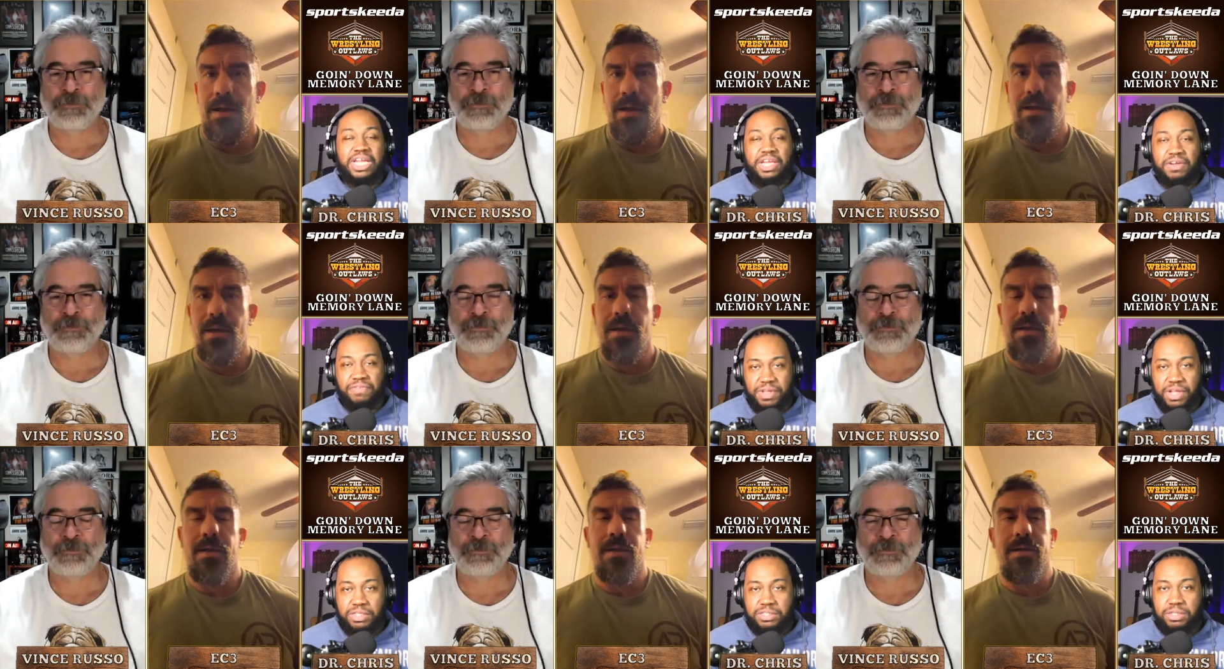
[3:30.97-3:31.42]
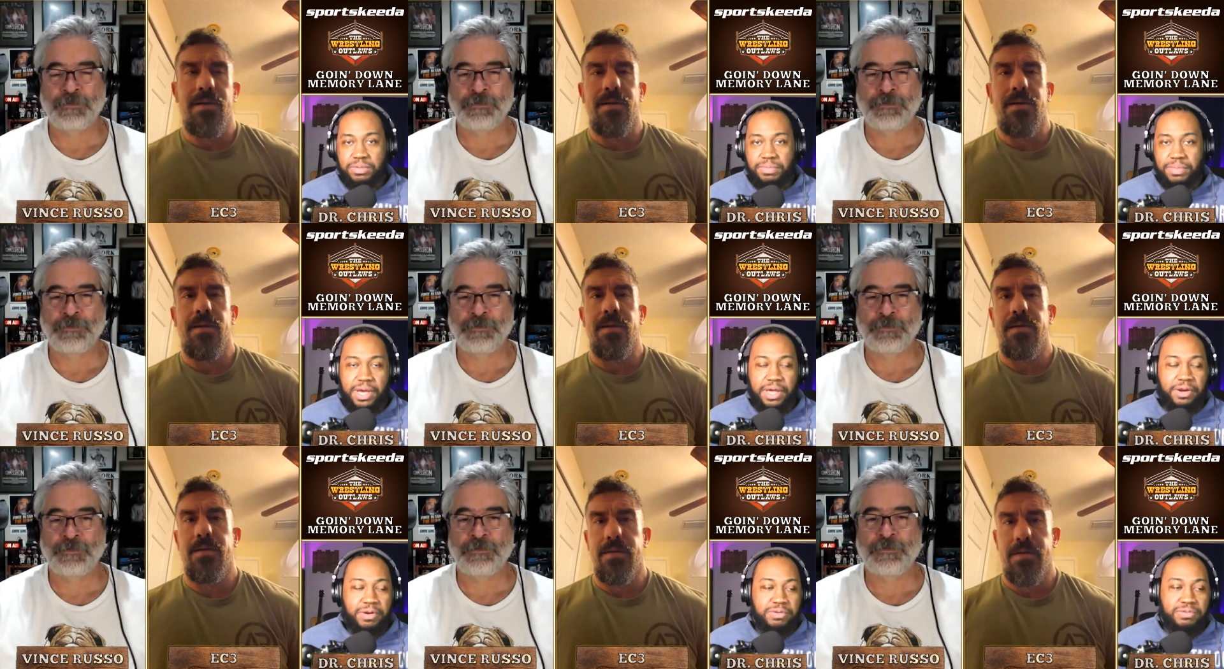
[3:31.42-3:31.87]
Speaker 1: of that to
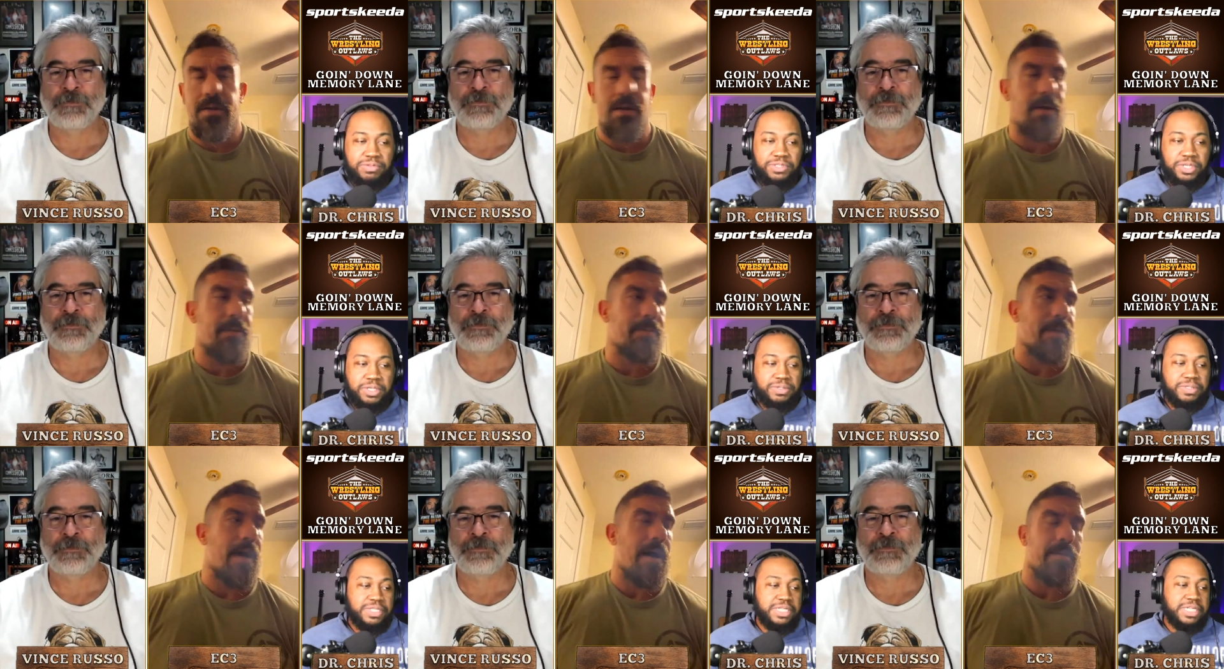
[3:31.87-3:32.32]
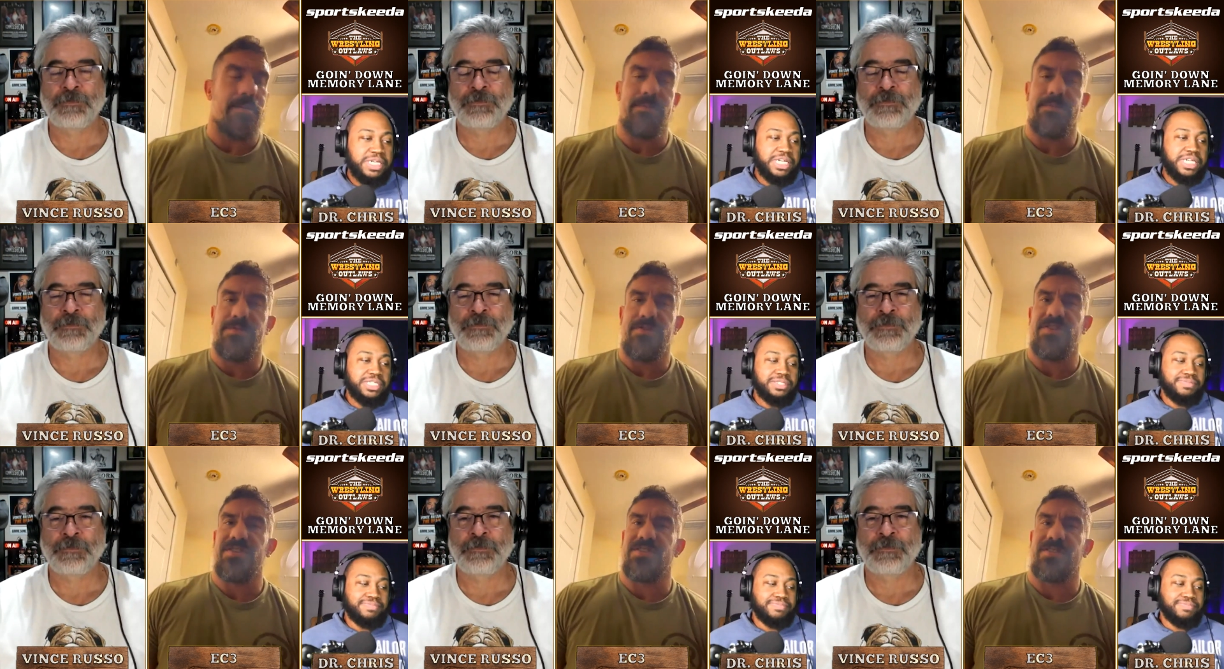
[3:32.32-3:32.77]
matter. So I'm
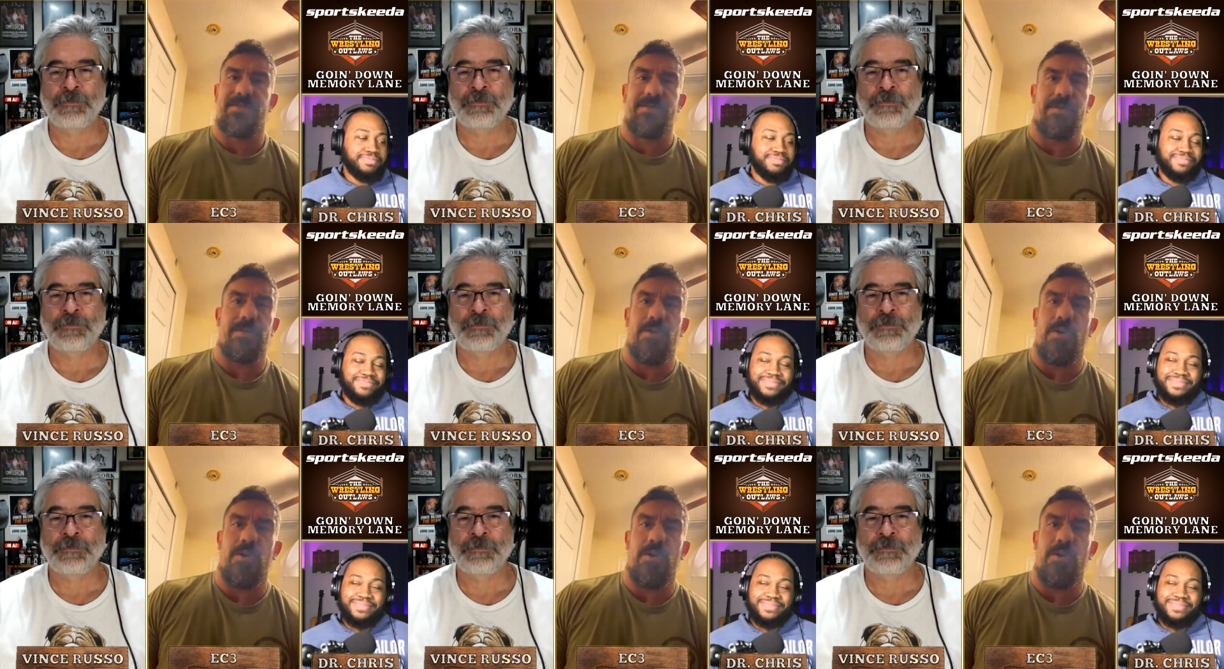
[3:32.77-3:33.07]
just